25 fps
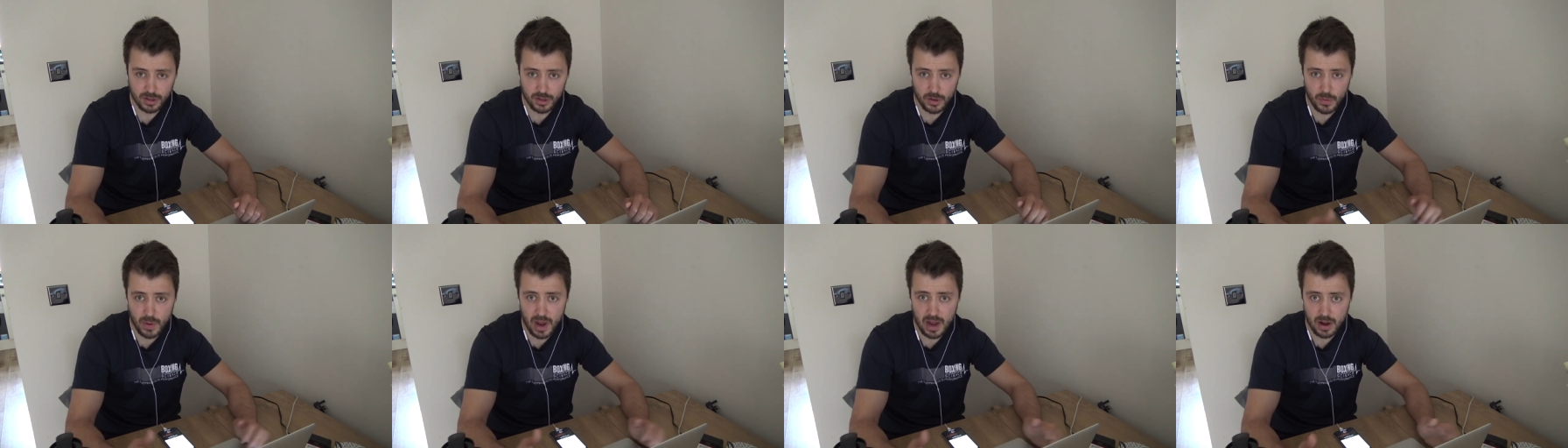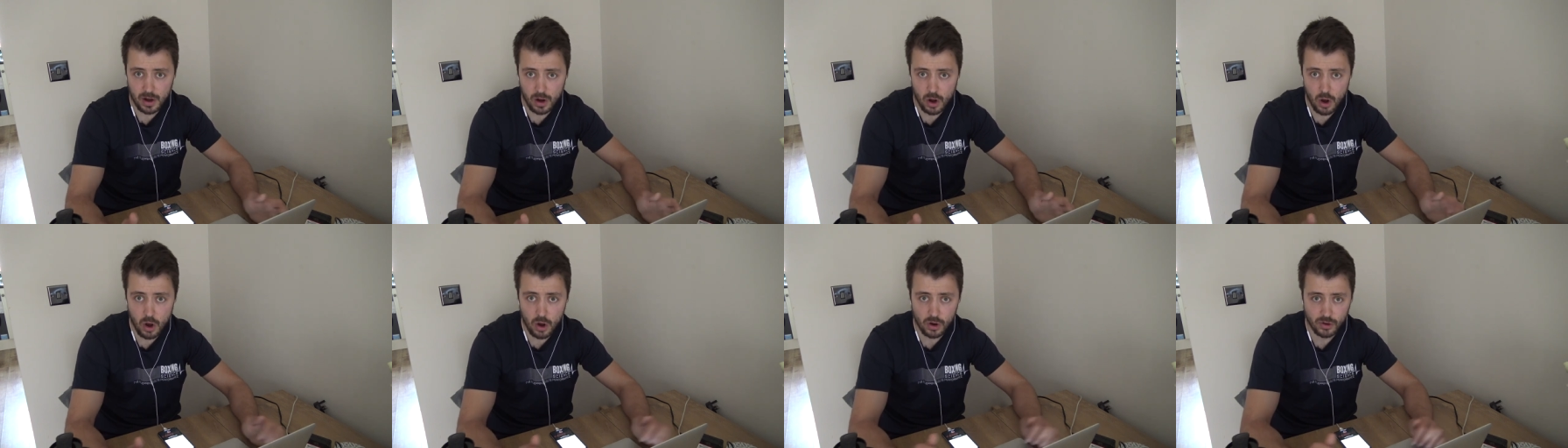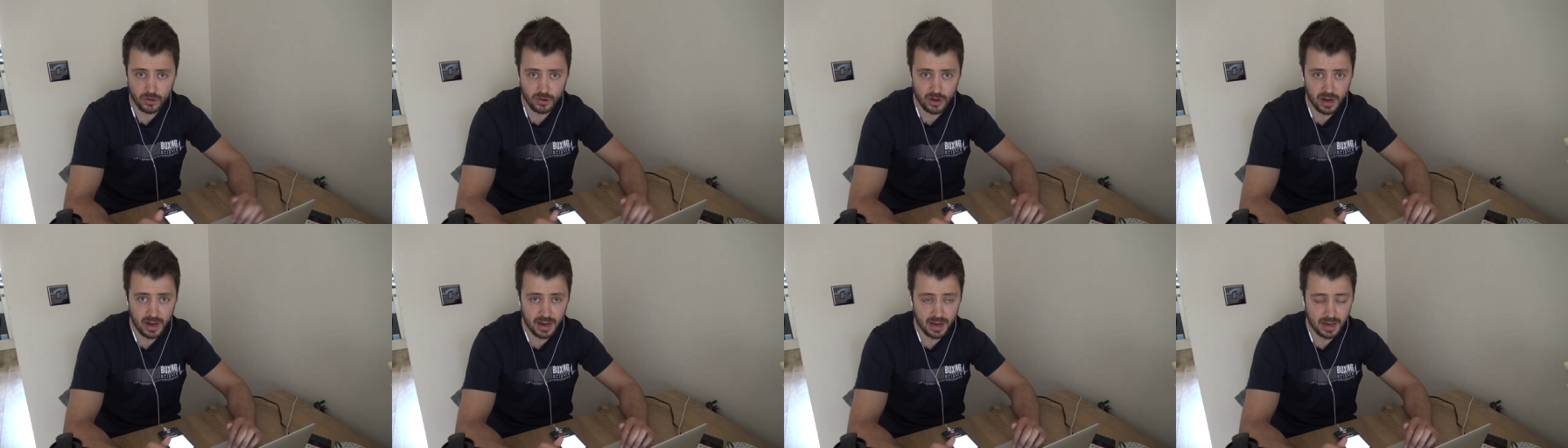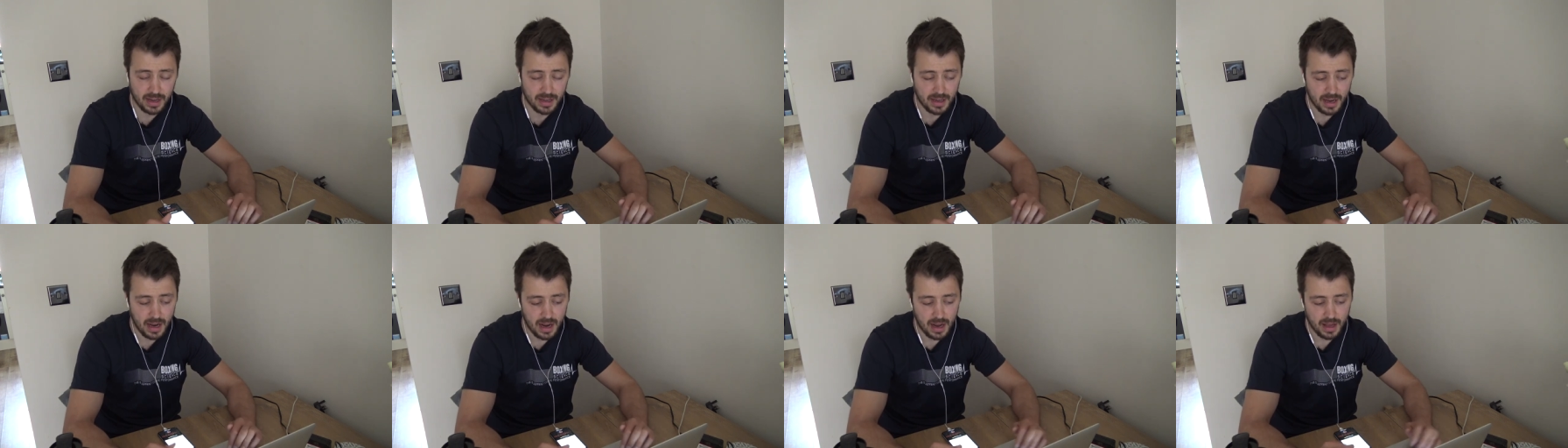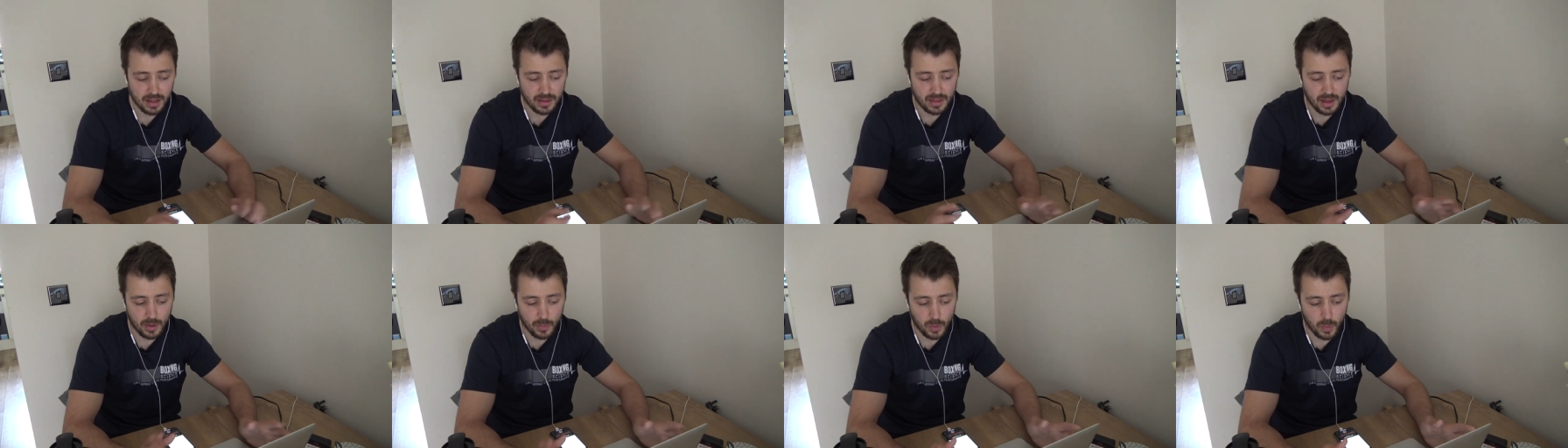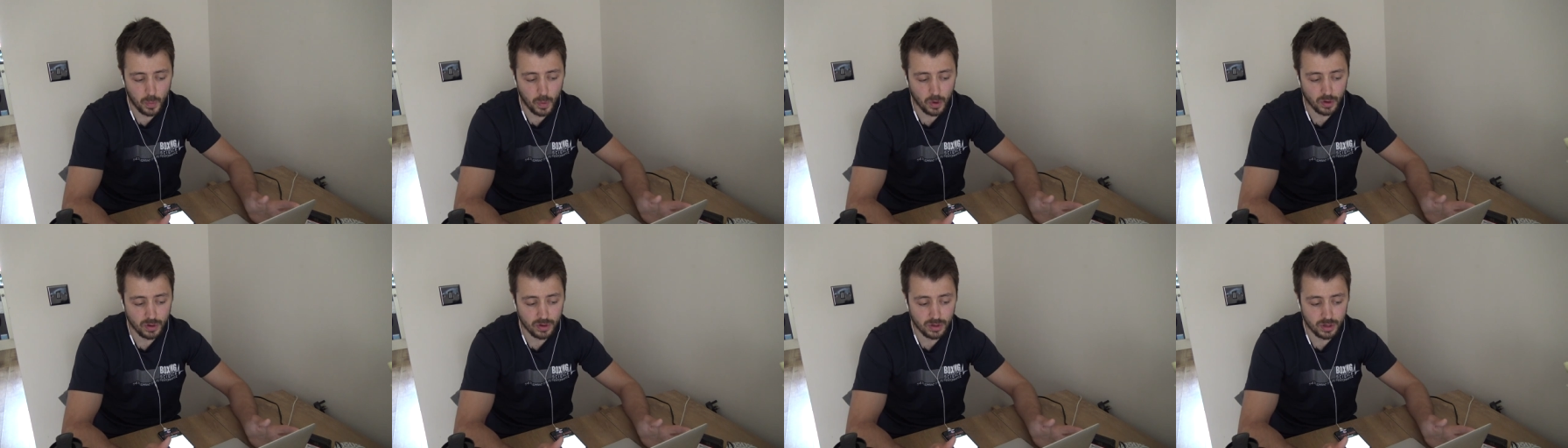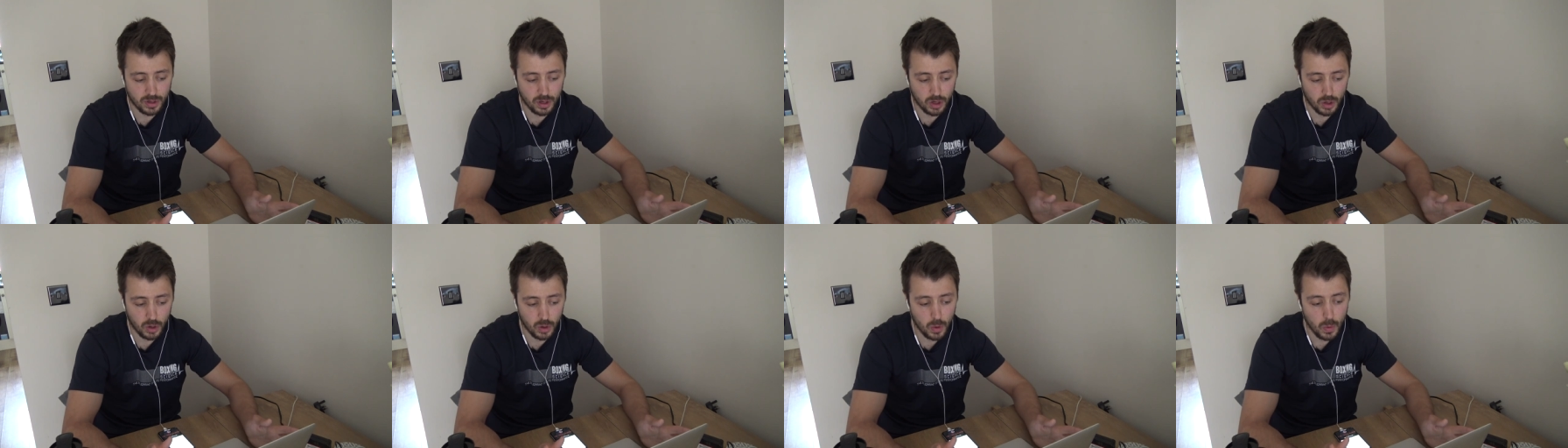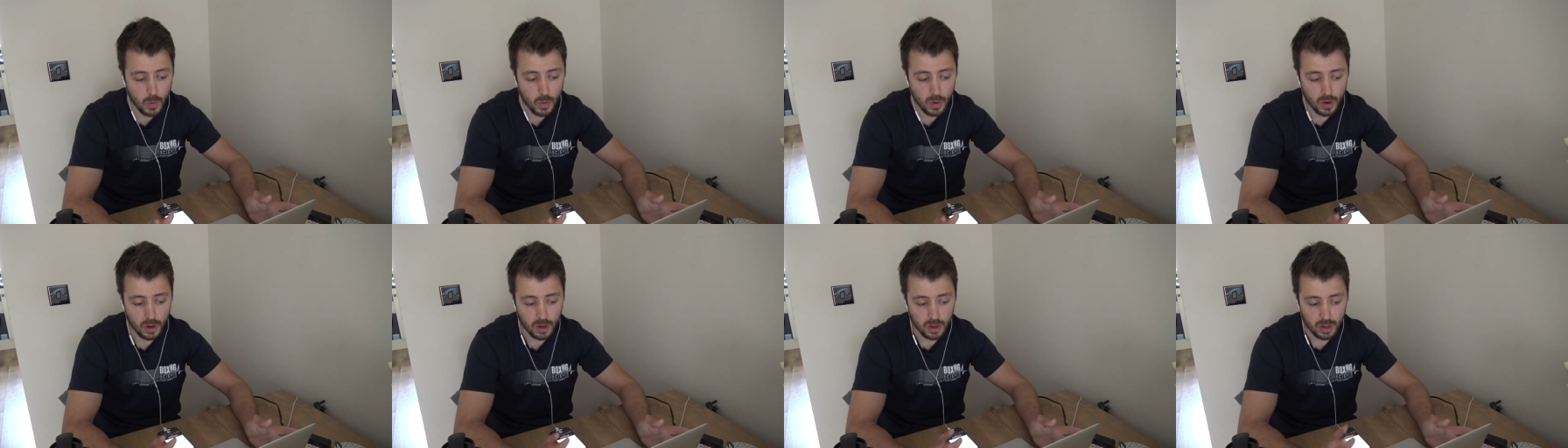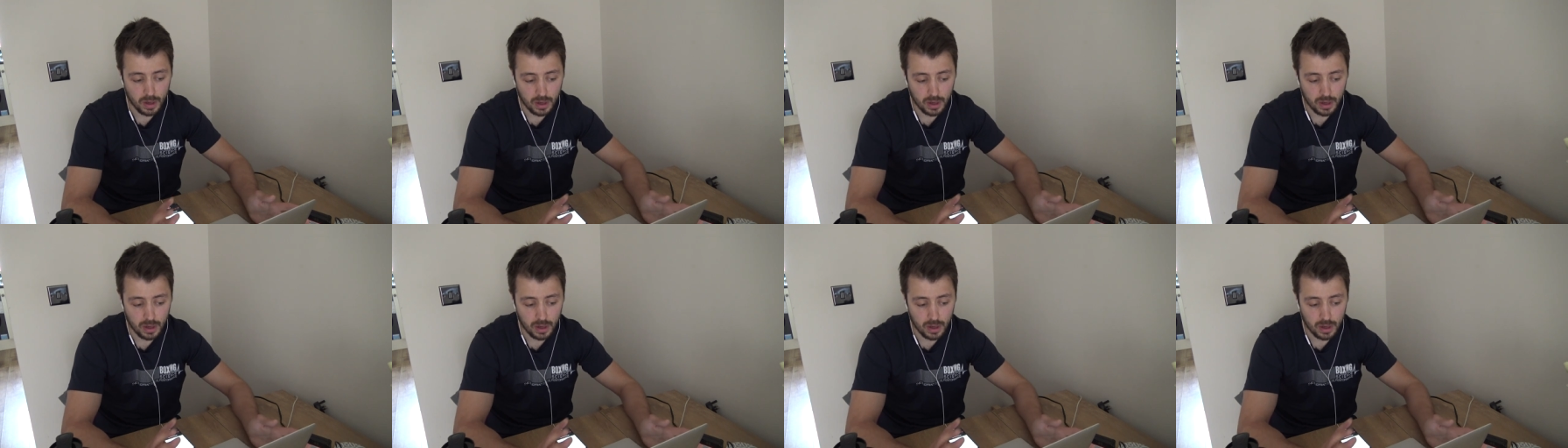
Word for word: to our core training that we would do